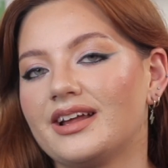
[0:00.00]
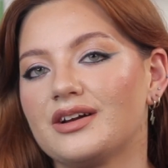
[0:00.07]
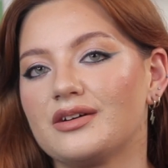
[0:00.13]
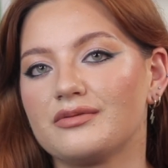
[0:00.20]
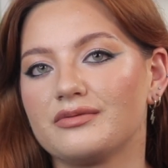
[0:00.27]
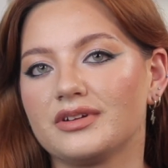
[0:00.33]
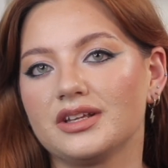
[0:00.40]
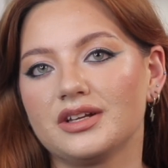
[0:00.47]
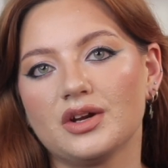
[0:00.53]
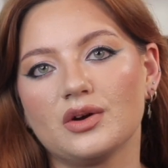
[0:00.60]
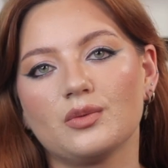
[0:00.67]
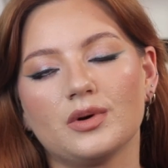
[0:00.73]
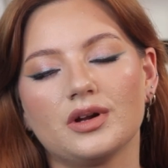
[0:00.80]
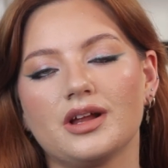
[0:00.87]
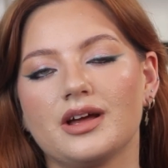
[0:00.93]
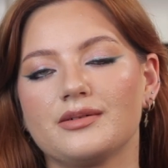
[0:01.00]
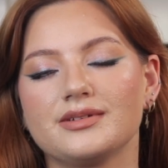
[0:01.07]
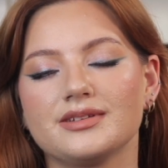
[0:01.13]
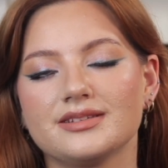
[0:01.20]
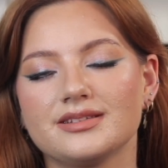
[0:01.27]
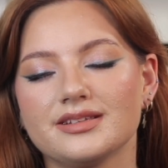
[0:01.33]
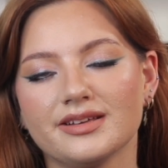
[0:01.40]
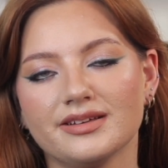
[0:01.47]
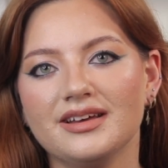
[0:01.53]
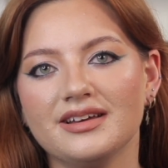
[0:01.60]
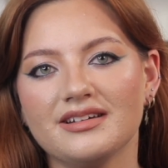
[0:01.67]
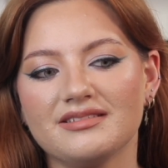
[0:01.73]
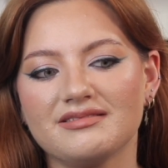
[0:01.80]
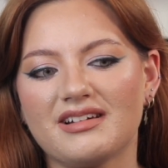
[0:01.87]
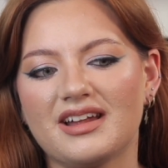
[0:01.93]
I don't really know what I
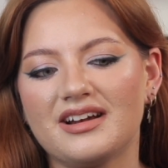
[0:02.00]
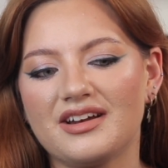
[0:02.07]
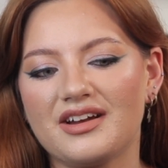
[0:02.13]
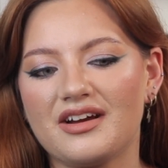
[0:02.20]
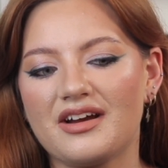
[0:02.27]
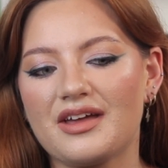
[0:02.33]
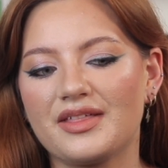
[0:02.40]
don't know,